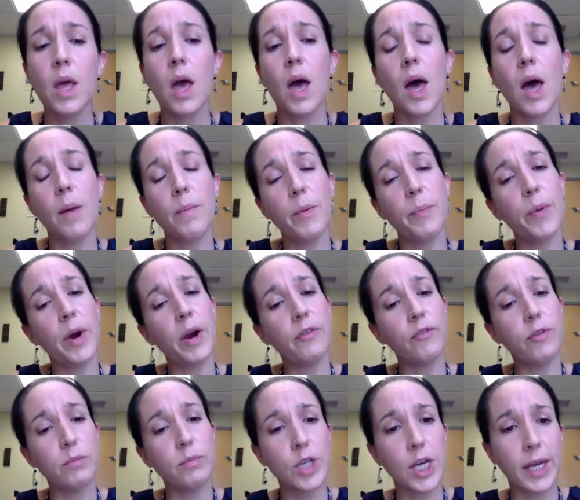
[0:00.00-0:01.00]
apart
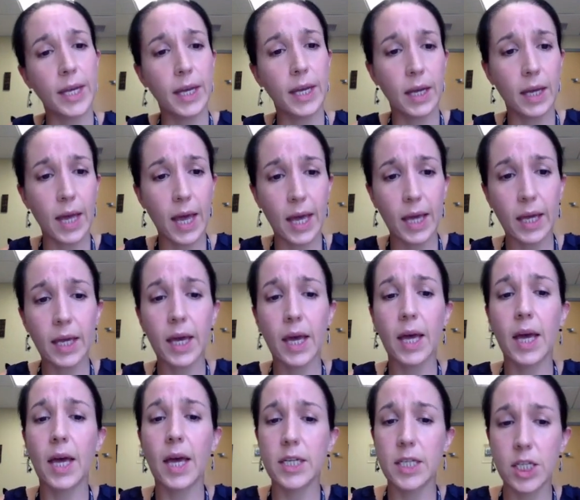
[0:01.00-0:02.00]
from checking
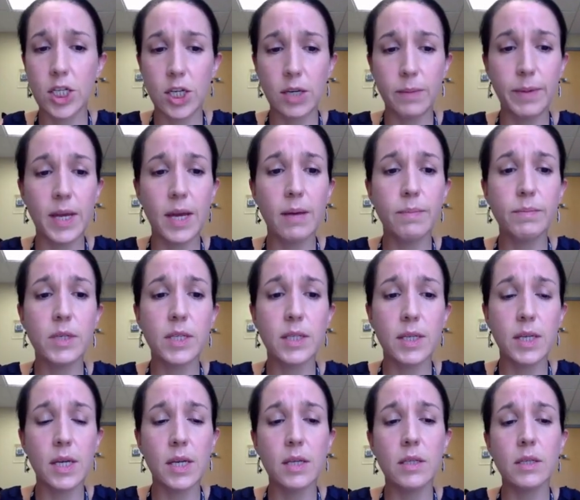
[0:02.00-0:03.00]
ANCA, anti-GBM
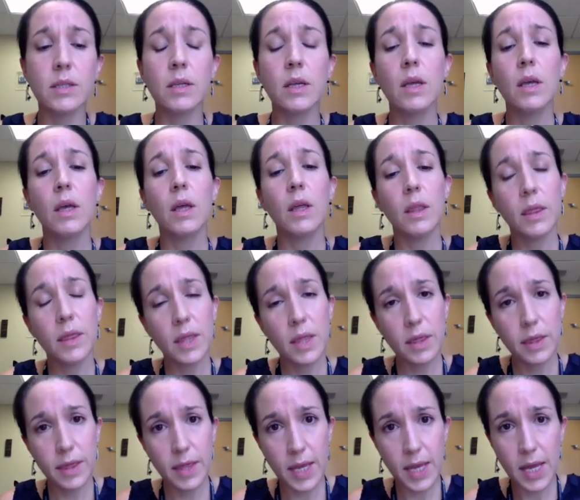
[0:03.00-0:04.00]
disease.
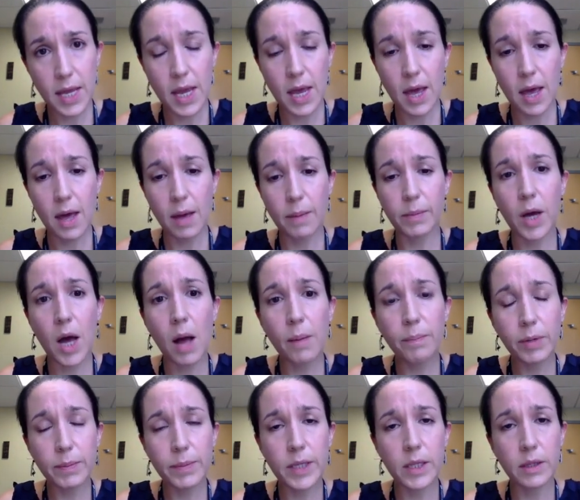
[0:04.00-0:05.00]
The
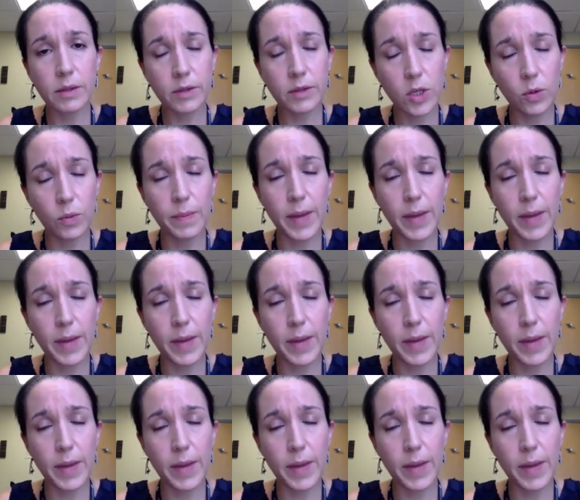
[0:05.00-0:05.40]
complement, you